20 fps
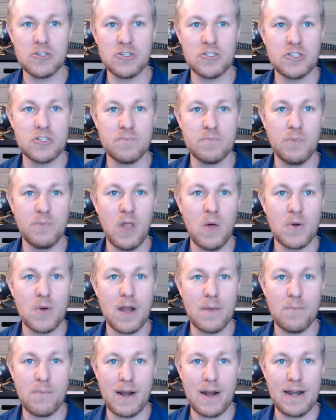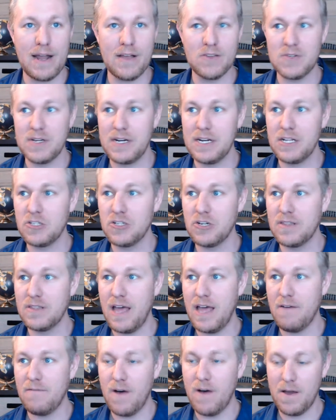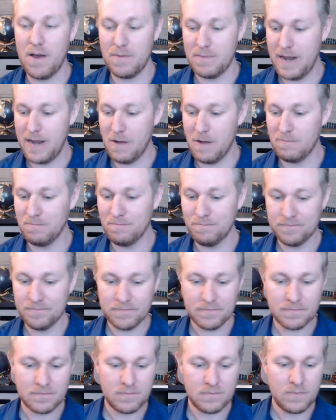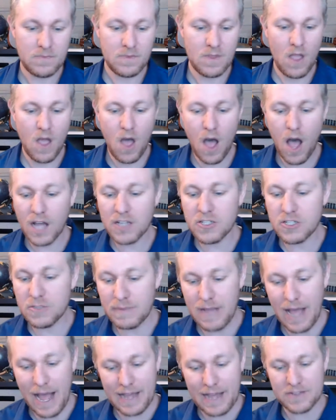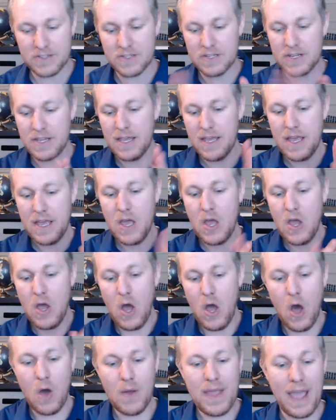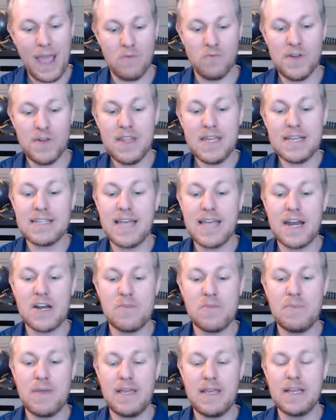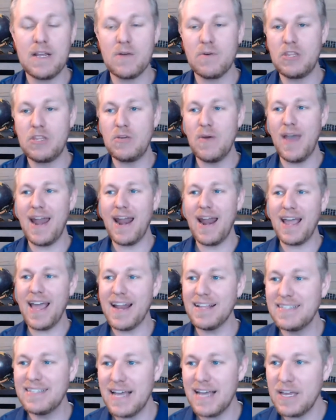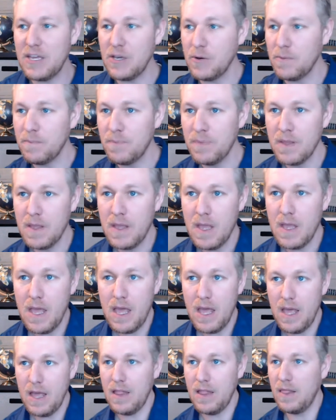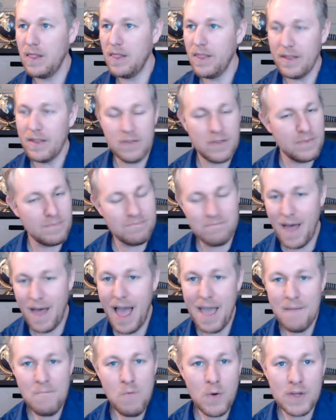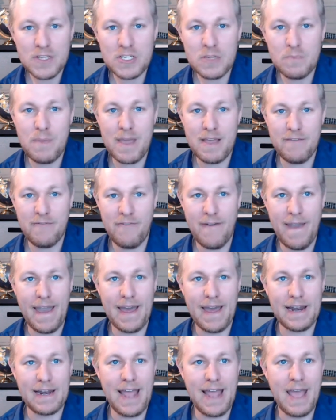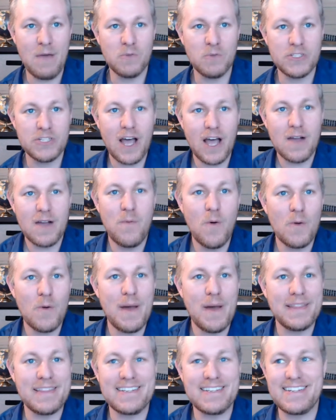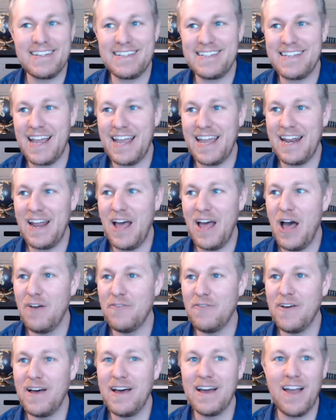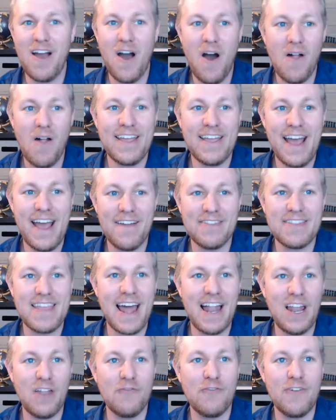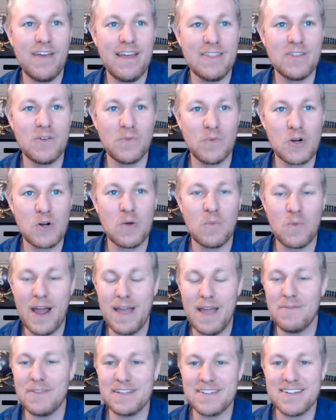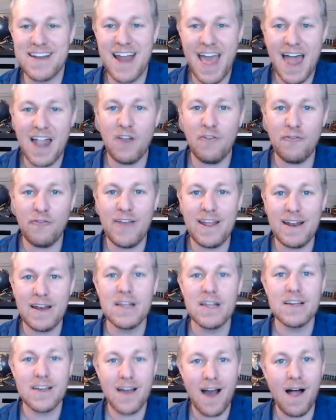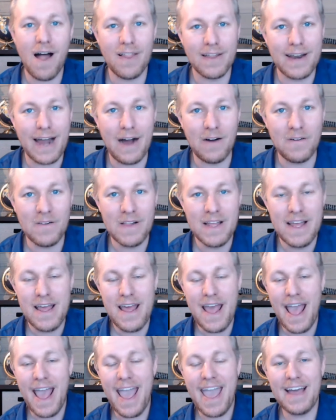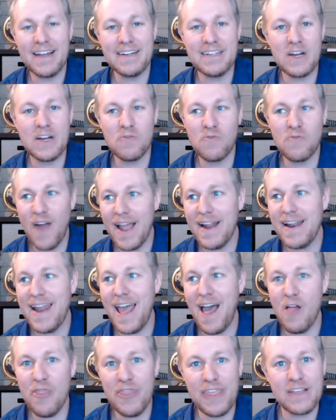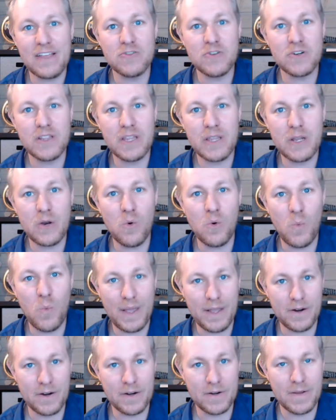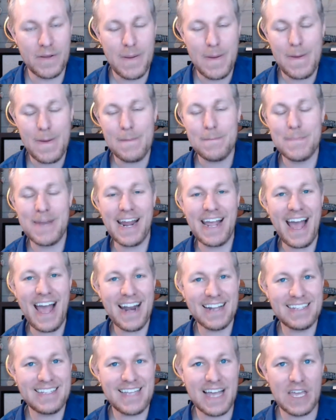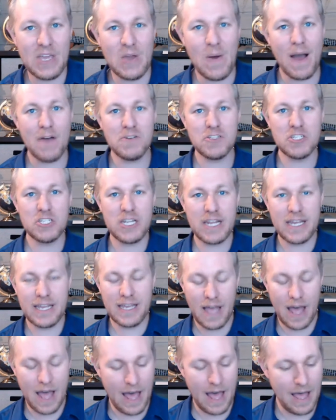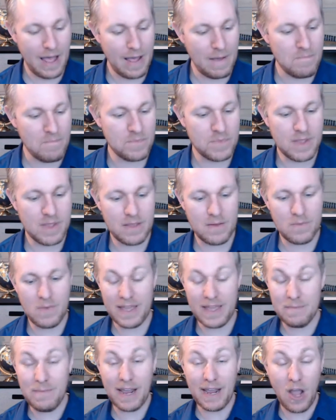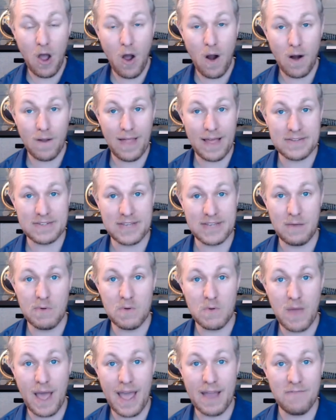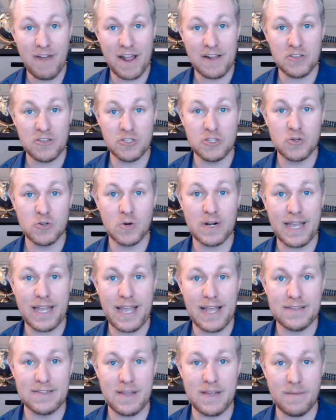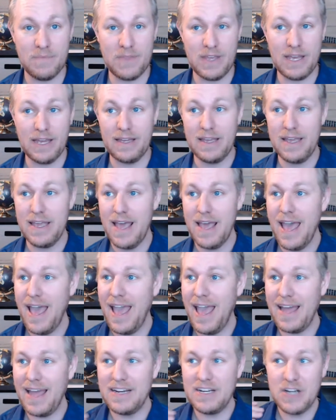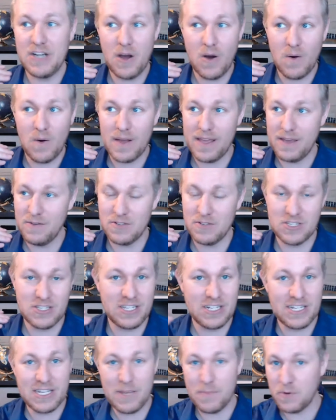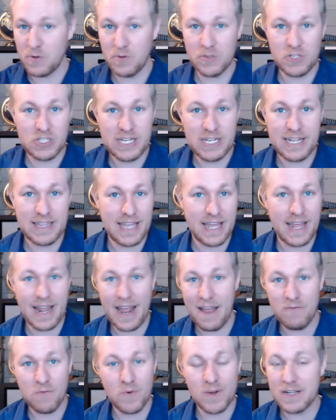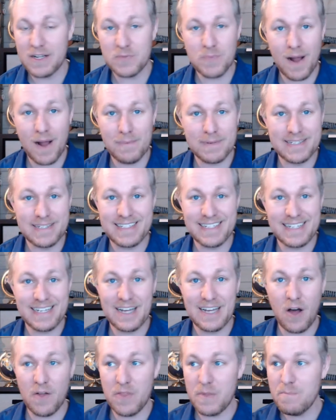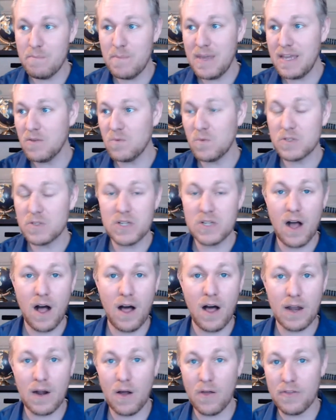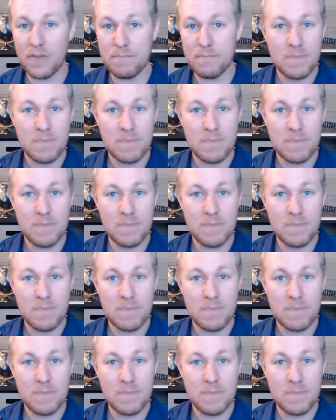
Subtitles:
is just blowing up right now, so I need to turn that volume down. Awesome, guys. Okay, really excited to be here with you. And I got to tell you, I'm always a big fan, and we'll talk more about this in a second, of calling out the elephant in the room, right? When there's an elephant, call it out. And right now, things are a little weird. But I got to tell you, I was sitting in my car last night. I ran to the store to get something. And, it was the typical scene that everyone is probably seeing. All the meat was gone. All the